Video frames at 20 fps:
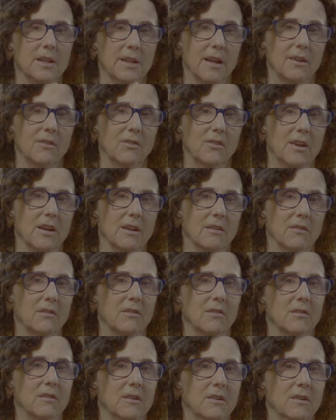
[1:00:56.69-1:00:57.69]
in that
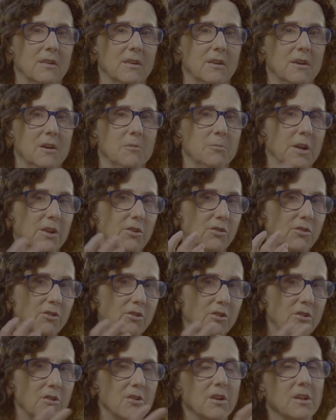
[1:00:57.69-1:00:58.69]
sense. But it's
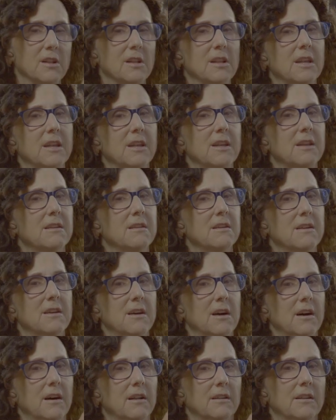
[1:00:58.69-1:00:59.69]
certainly
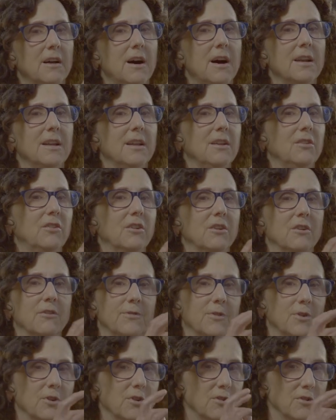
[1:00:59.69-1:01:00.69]
a lot easier
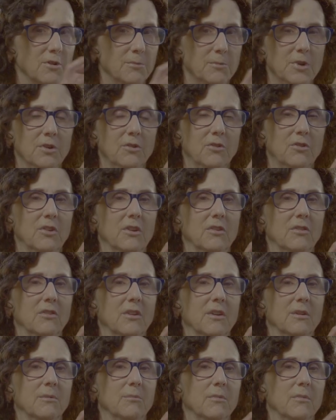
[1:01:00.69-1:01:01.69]
for your immune
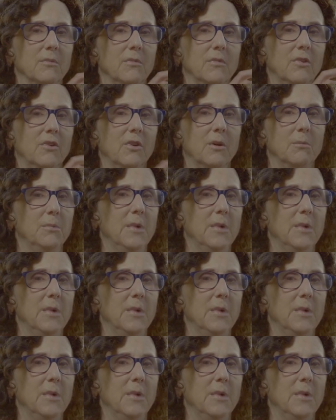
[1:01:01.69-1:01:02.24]
system to